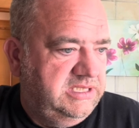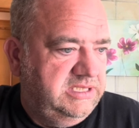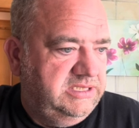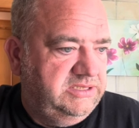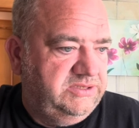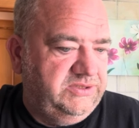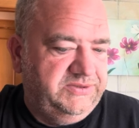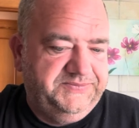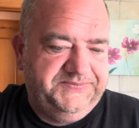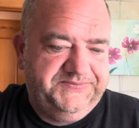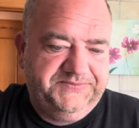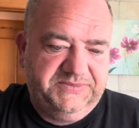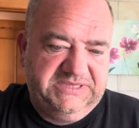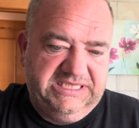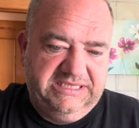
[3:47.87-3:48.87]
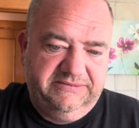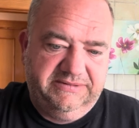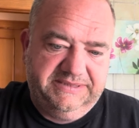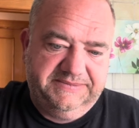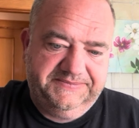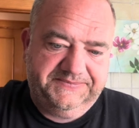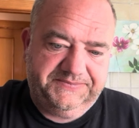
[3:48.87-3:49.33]
So, anyway,
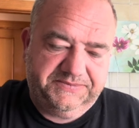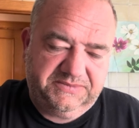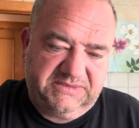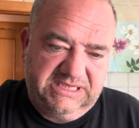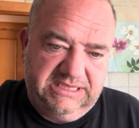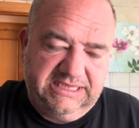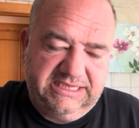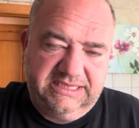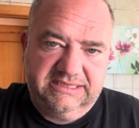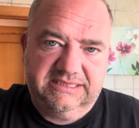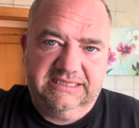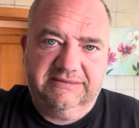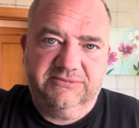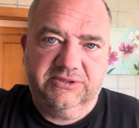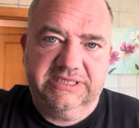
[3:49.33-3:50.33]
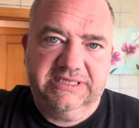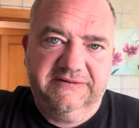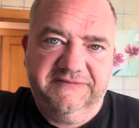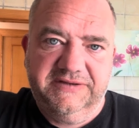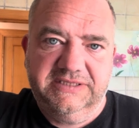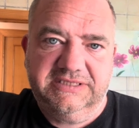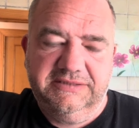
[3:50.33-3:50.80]
like I say, I'm not here
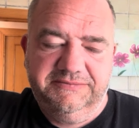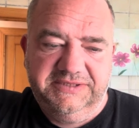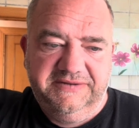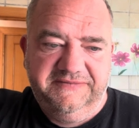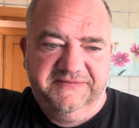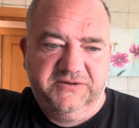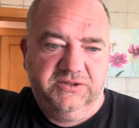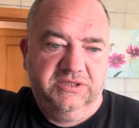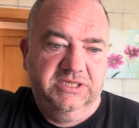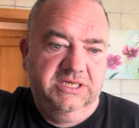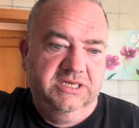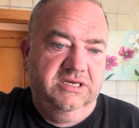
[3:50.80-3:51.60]
for the sympathy vote.